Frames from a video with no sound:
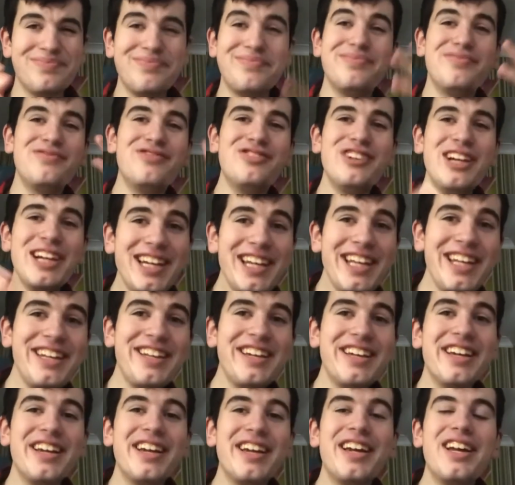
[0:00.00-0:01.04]
really,
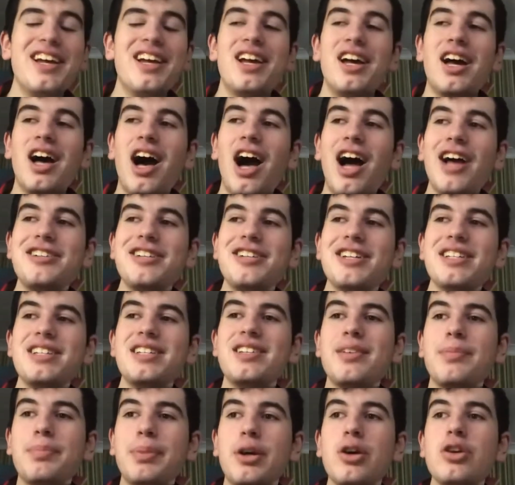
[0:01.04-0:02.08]

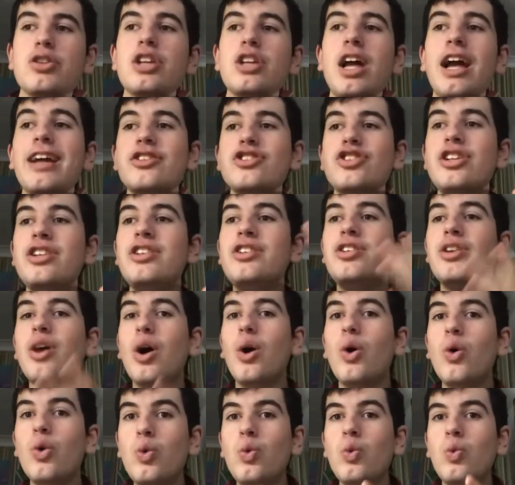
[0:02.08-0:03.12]
because I actually
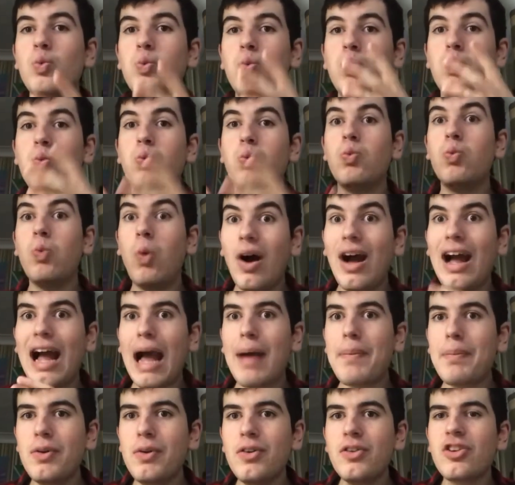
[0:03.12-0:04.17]
know what
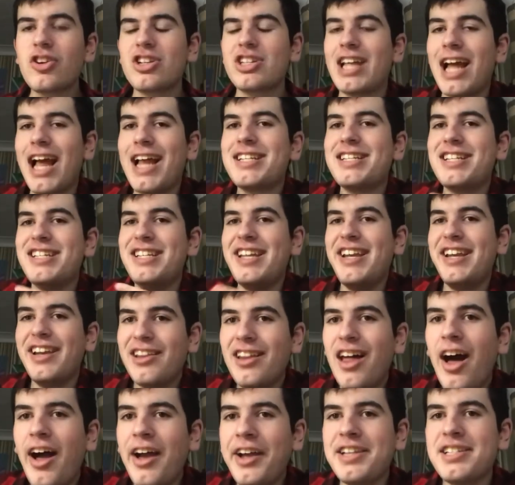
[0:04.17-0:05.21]
happened because I had to see the
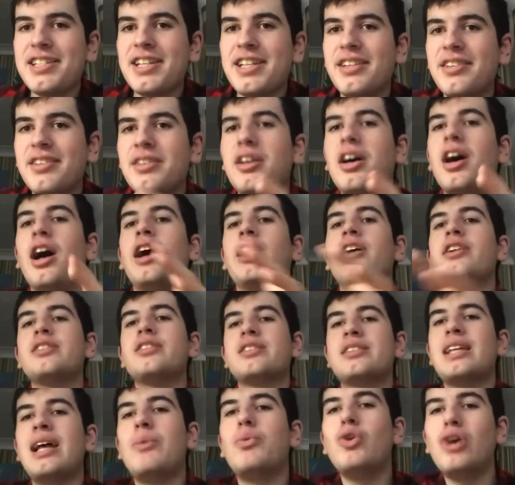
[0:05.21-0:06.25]
lines and I
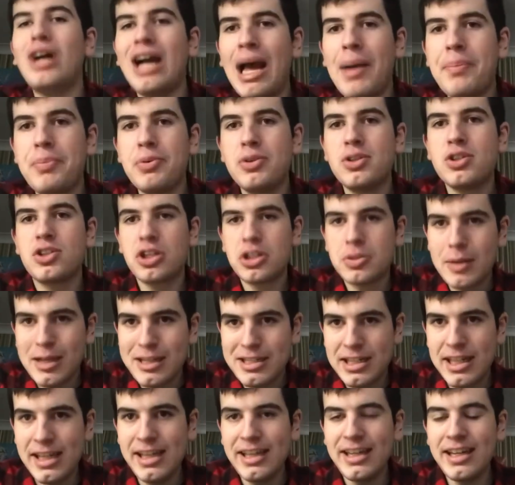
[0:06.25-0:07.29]
understand what happens just by
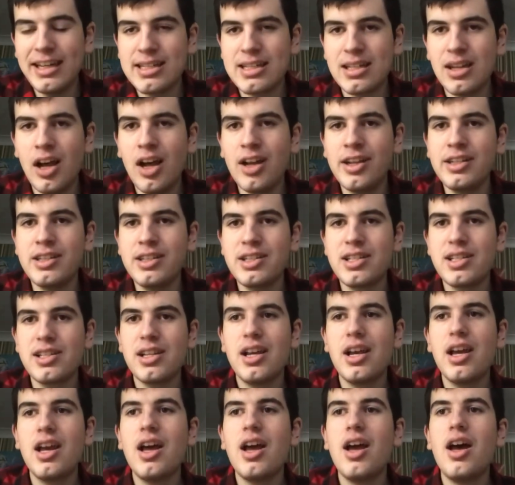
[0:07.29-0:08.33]
seeing these lines.
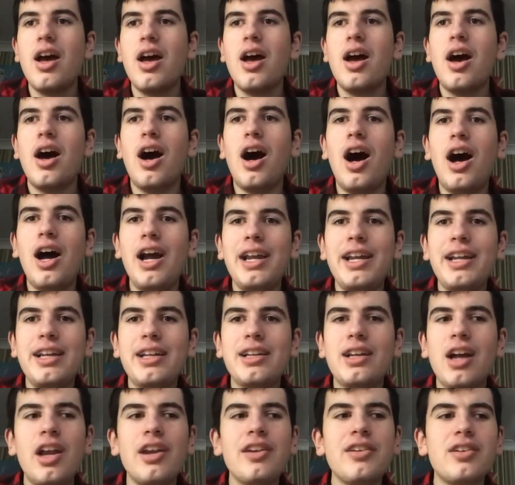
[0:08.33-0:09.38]

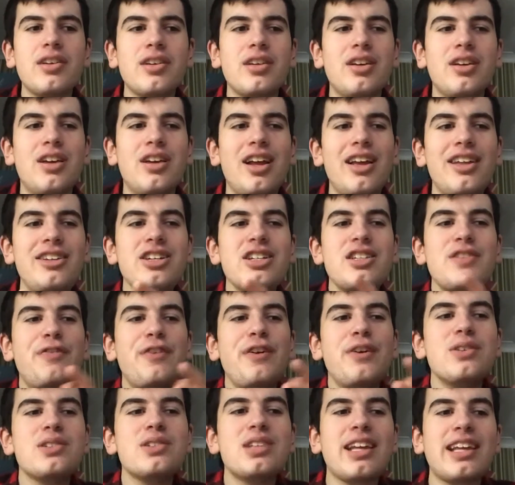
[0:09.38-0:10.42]
It just
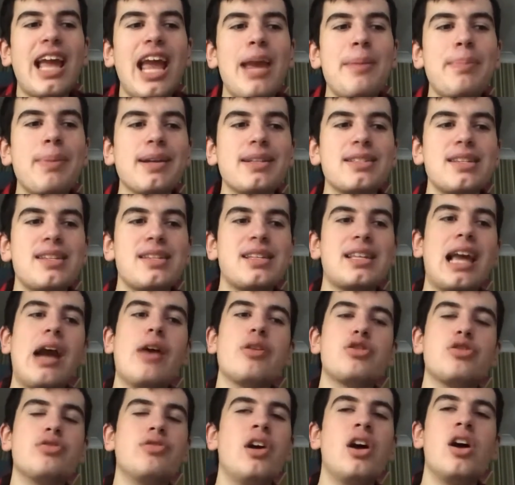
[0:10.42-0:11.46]
feels like Apex's
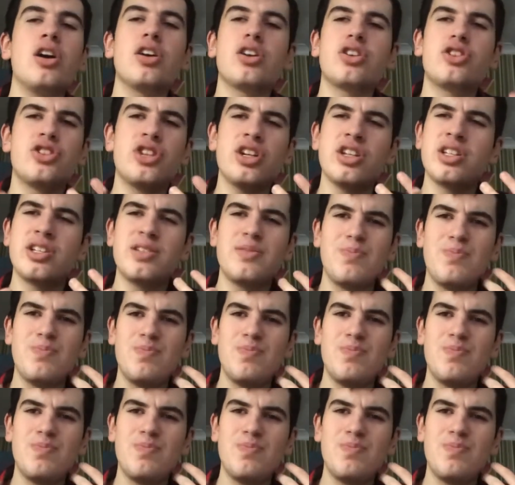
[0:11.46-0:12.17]
character arc just